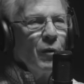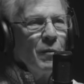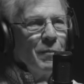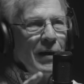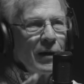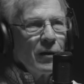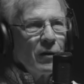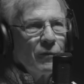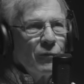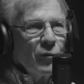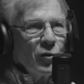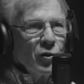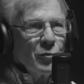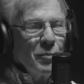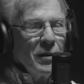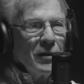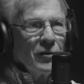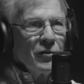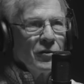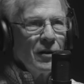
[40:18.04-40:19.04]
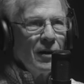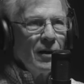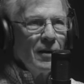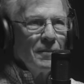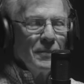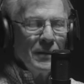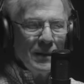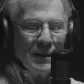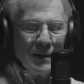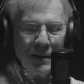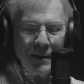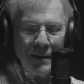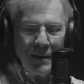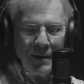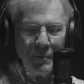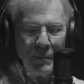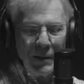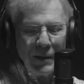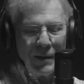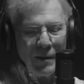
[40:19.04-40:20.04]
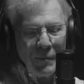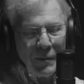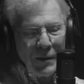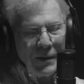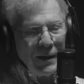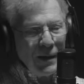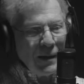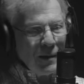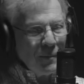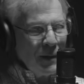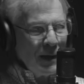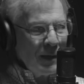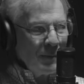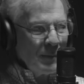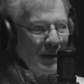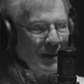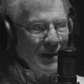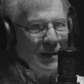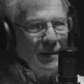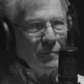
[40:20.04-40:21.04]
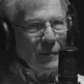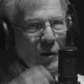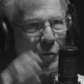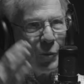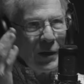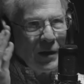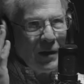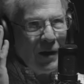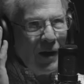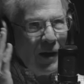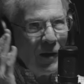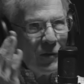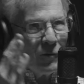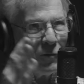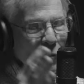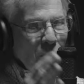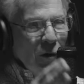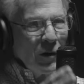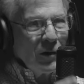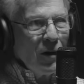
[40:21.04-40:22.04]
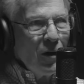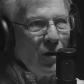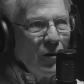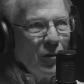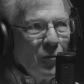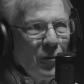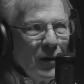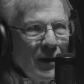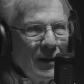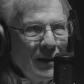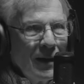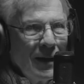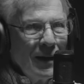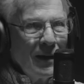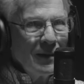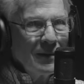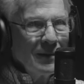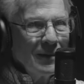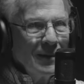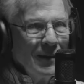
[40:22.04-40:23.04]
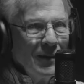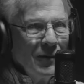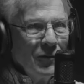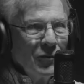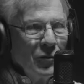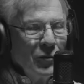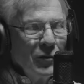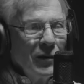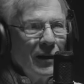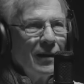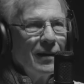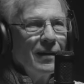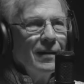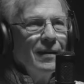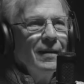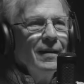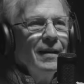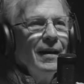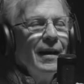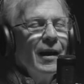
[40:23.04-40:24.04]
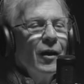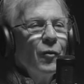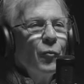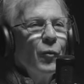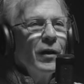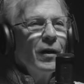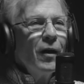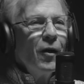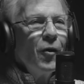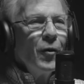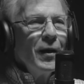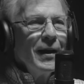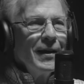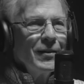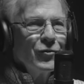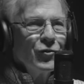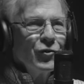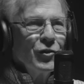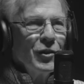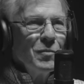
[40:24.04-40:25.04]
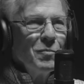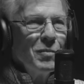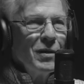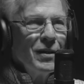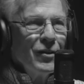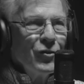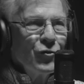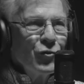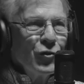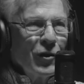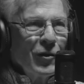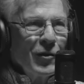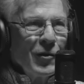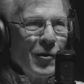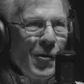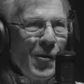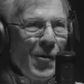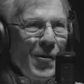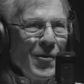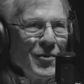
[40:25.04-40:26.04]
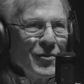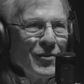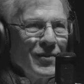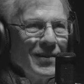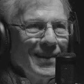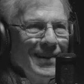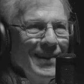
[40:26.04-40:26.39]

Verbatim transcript: we made our first pit stop in Montgomery, Alabama, but we convoyed all the way down through there. And we all had CBs in our cars.